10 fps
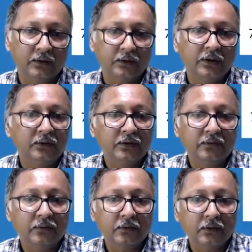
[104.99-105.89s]
this
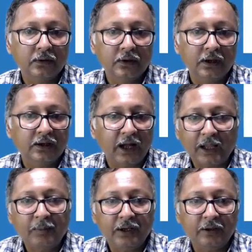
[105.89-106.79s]
is
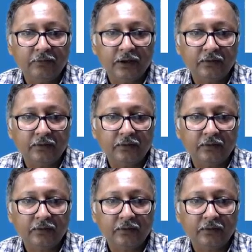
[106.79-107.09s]
timing difference.